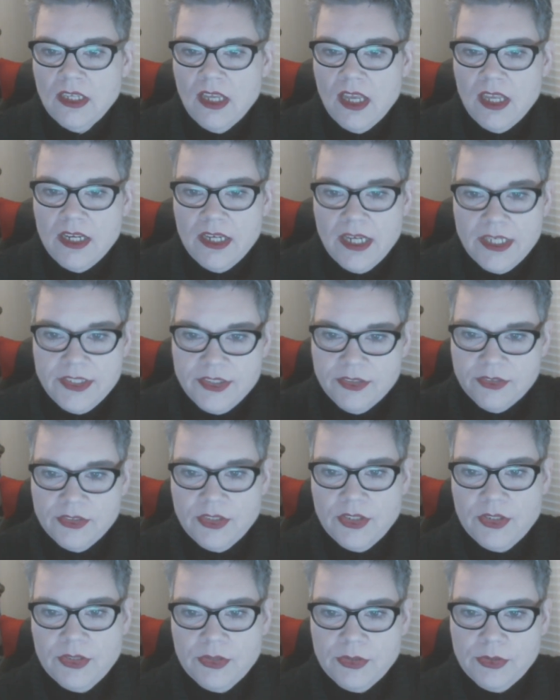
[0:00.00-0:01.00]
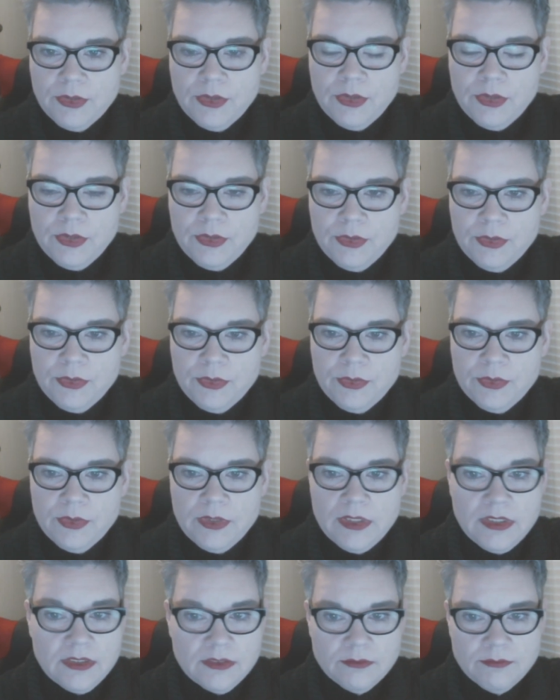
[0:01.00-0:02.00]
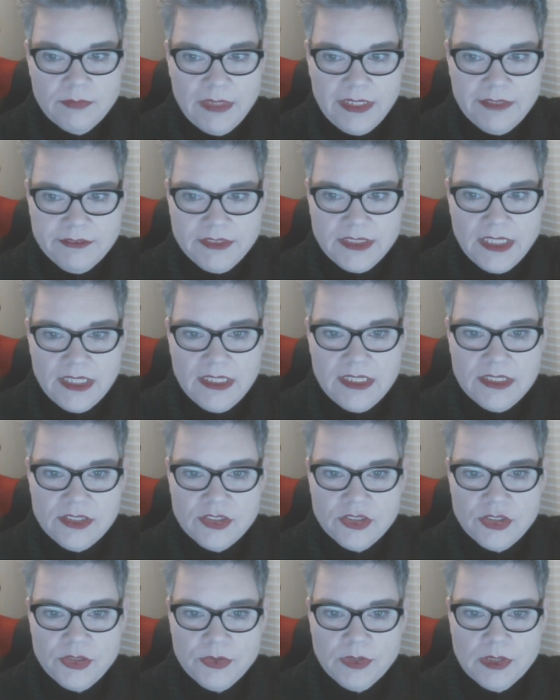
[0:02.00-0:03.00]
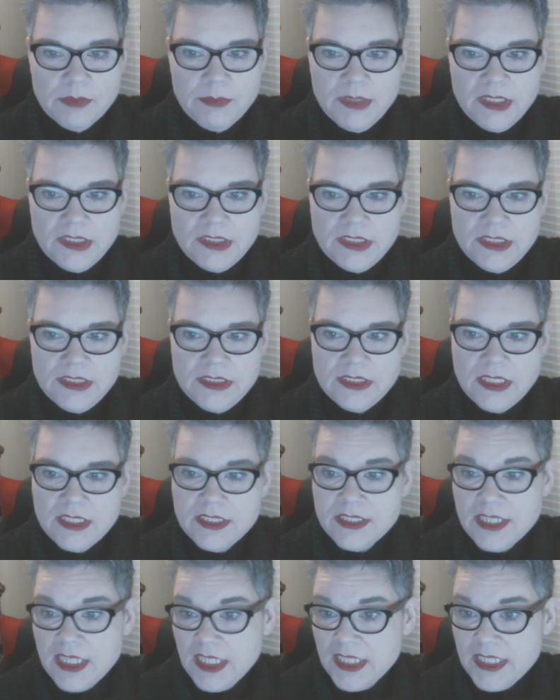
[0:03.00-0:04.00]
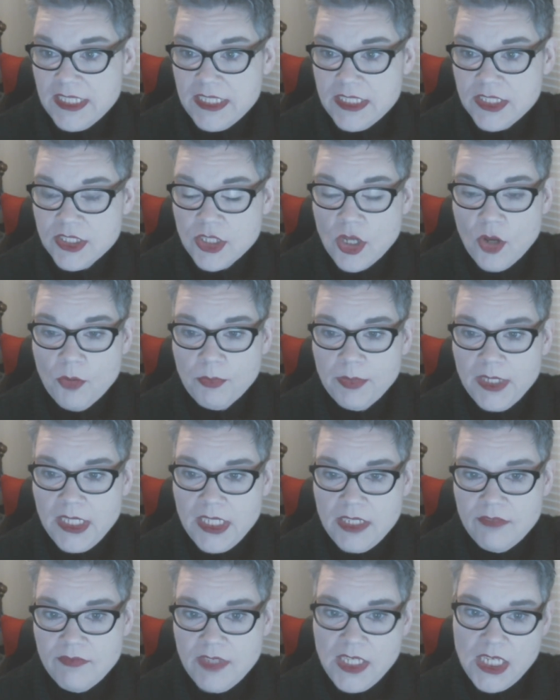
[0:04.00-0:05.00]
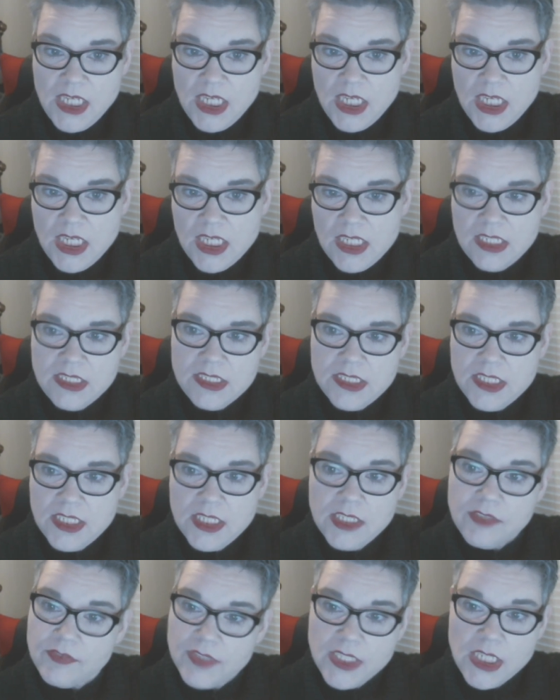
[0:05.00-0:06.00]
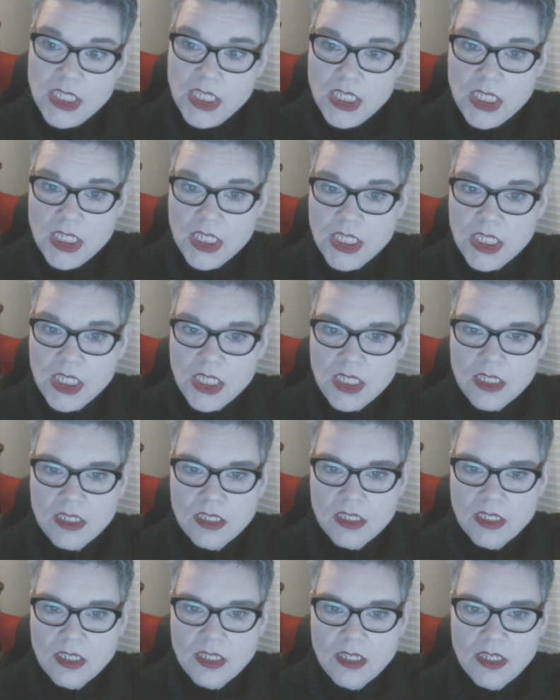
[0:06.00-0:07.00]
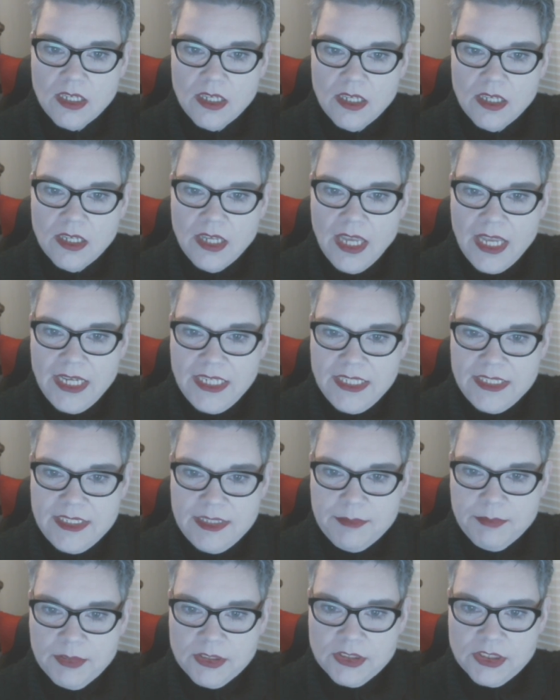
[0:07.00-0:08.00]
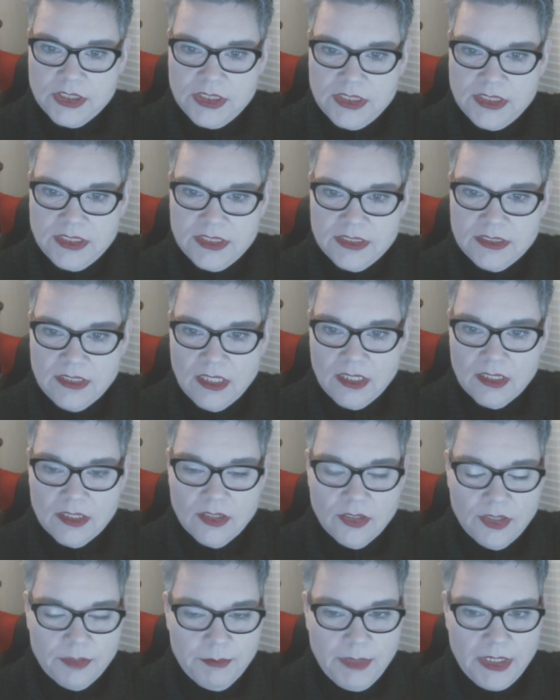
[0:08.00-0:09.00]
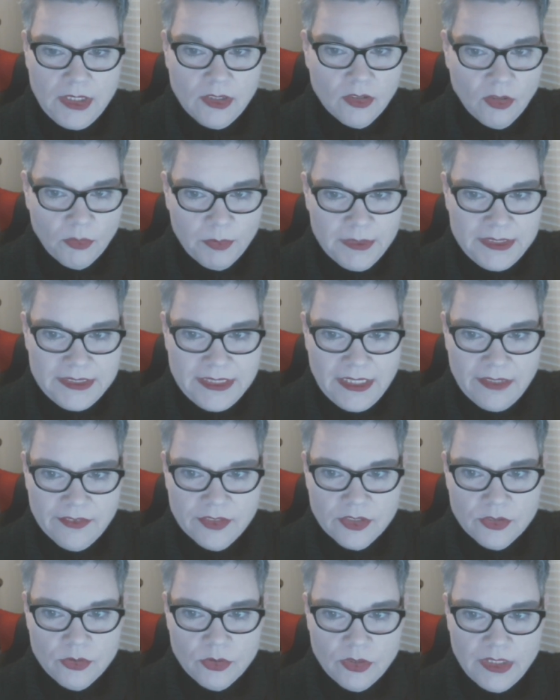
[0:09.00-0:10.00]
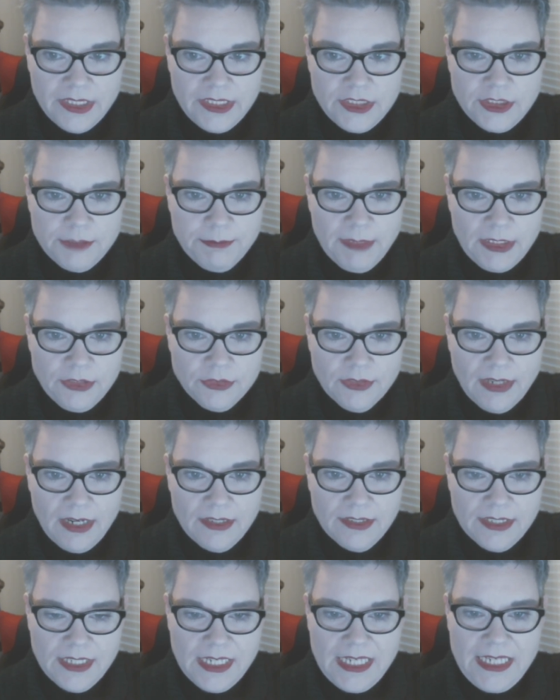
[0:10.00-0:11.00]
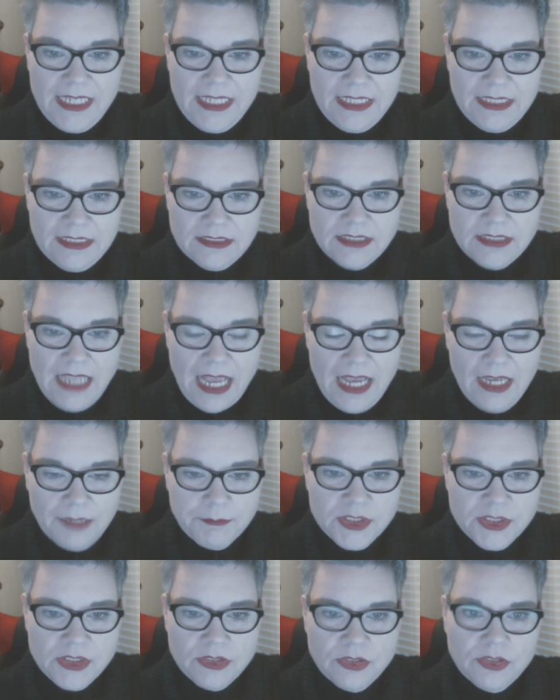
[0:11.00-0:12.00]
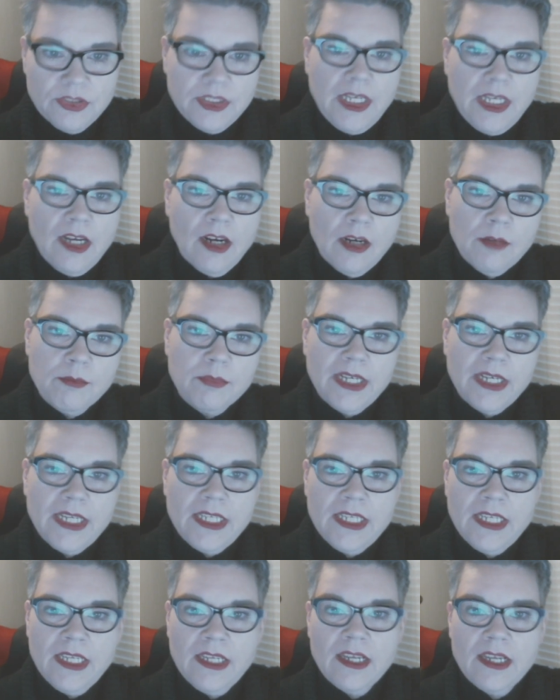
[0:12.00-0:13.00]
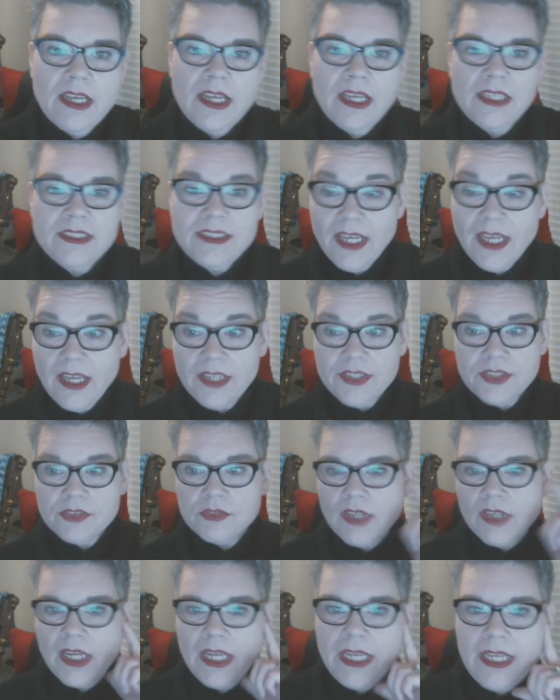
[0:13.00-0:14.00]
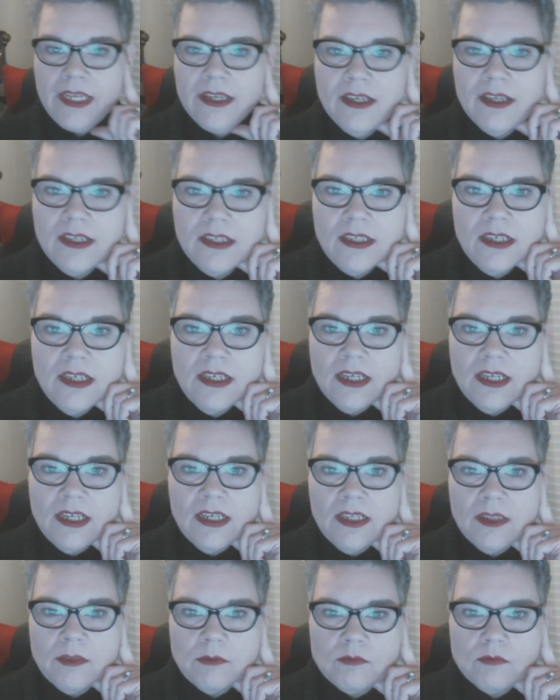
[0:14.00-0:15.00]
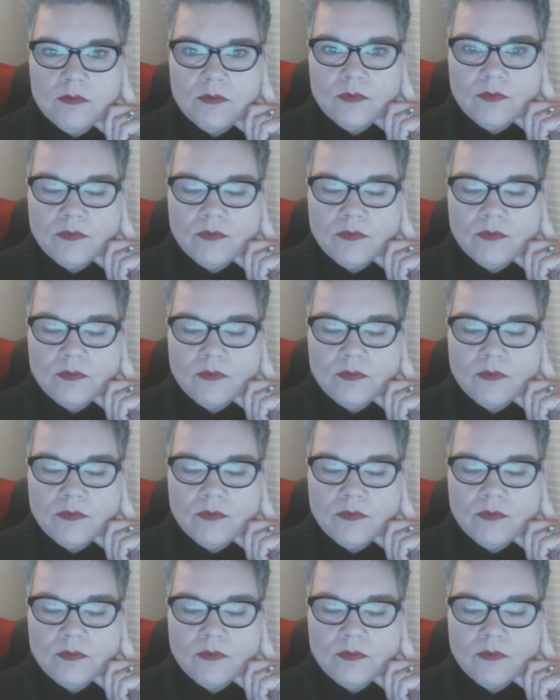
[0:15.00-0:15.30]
And I don't know who may have said this to her, but she says there is no PV in TV. Any deeper, she's just not going to be gulping down the Kool Aid. She may drown in it, and it's absolutely heartbreaking. And yeah, you're right. Um,